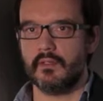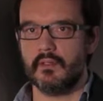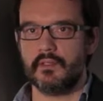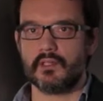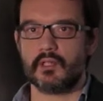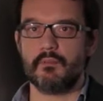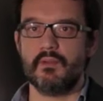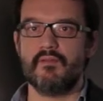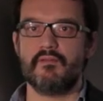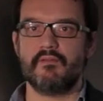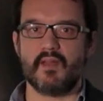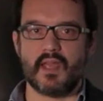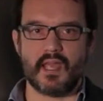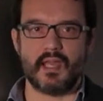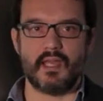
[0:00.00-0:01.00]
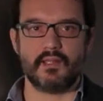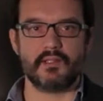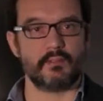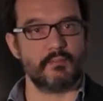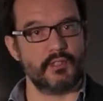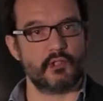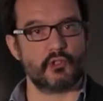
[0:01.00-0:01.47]
So to be fair and
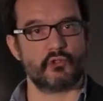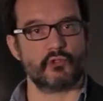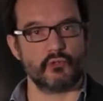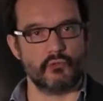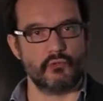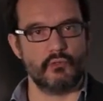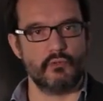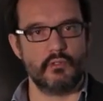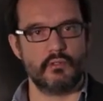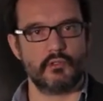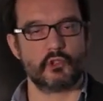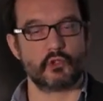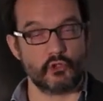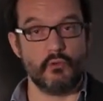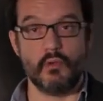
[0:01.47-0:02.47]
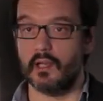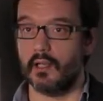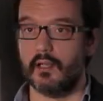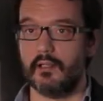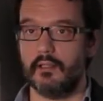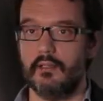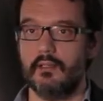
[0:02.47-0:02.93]
to be
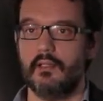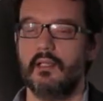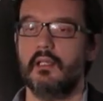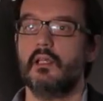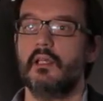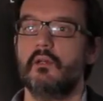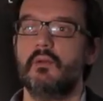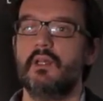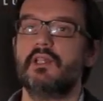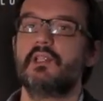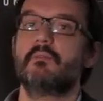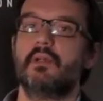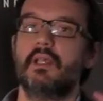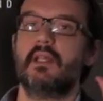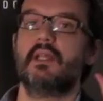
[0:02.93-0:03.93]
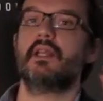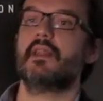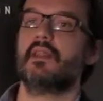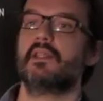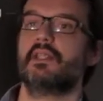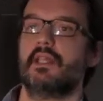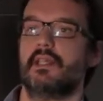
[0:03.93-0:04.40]
truer, we need to bring in
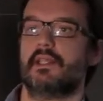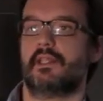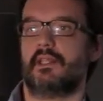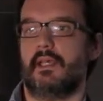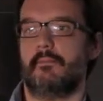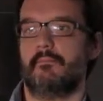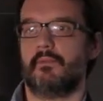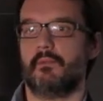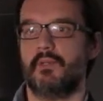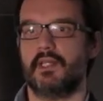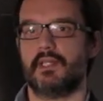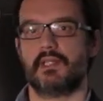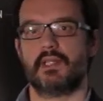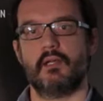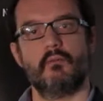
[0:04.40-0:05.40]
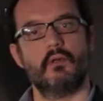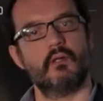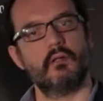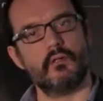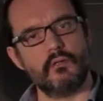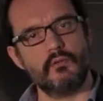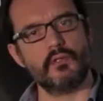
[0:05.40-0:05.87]
another data set. And we need to say,
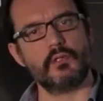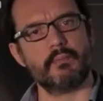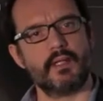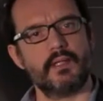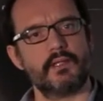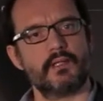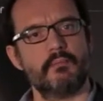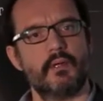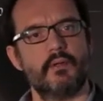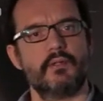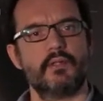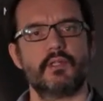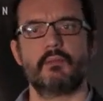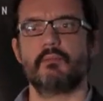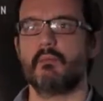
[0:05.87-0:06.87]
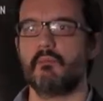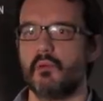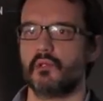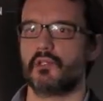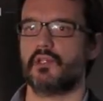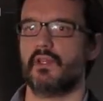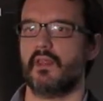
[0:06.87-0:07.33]
well, who spends the most as a
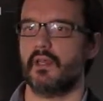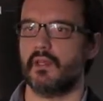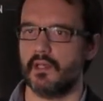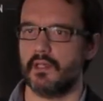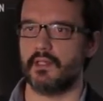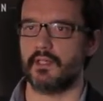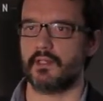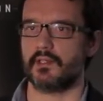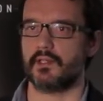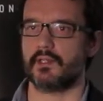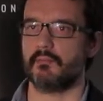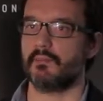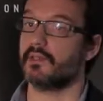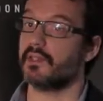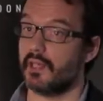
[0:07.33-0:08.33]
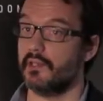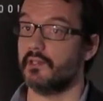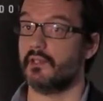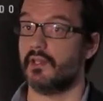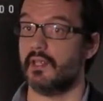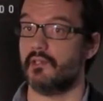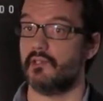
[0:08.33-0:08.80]
proportion of their earnings, as a percentage
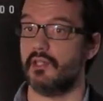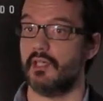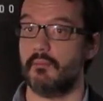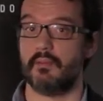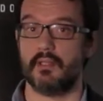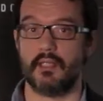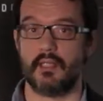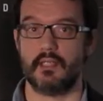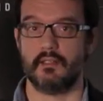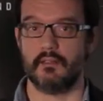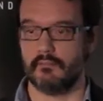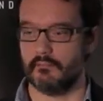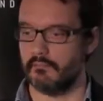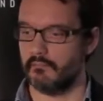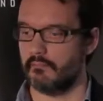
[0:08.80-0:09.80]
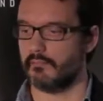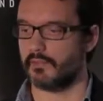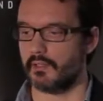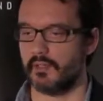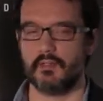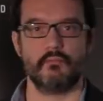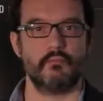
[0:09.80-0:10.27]
of their GDP?
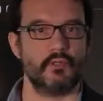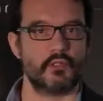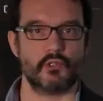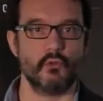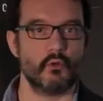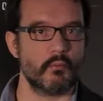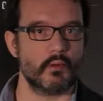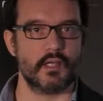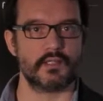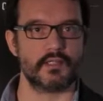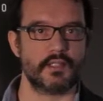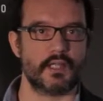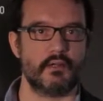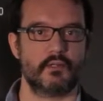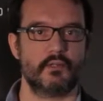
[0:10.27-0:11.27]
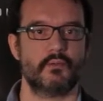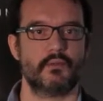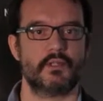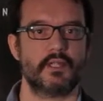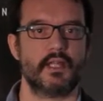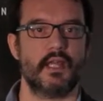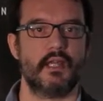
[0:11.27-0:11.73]
So we just normalize the data
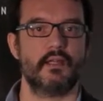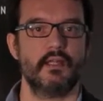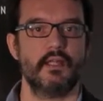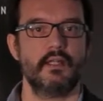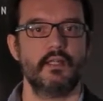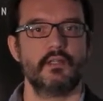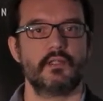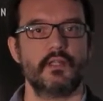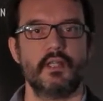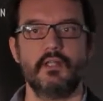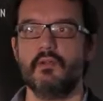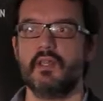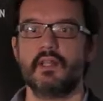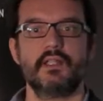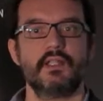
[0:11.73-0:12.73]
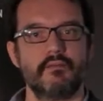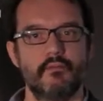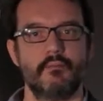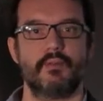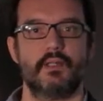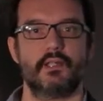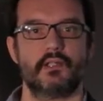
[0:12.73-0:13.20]
according to that. So then you get a
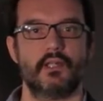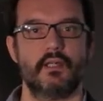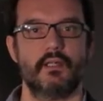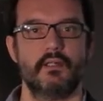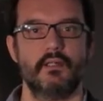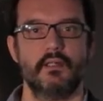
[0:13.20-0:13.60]
different picture.